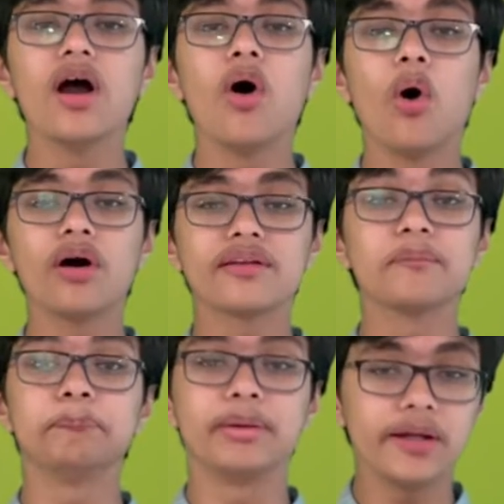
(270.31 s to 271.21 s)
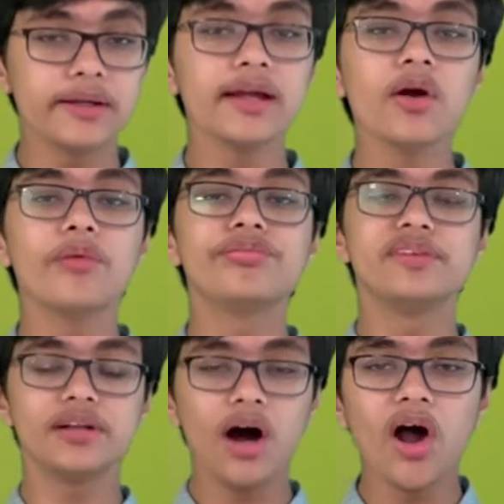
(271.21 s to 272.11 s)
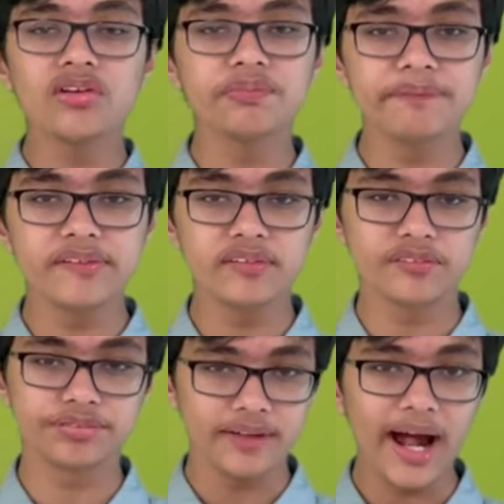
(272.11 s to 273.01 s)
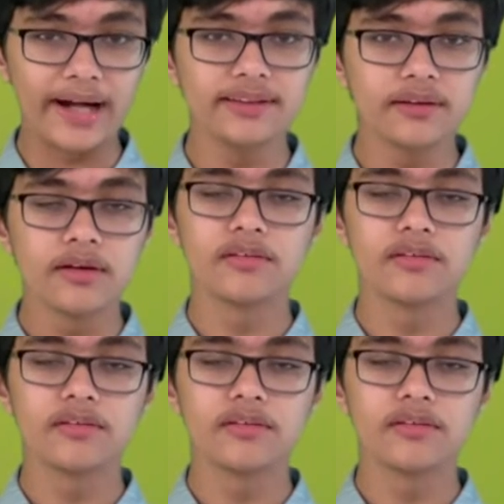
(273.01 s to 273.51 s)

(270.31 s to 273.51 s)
or the breaking of large pieces of land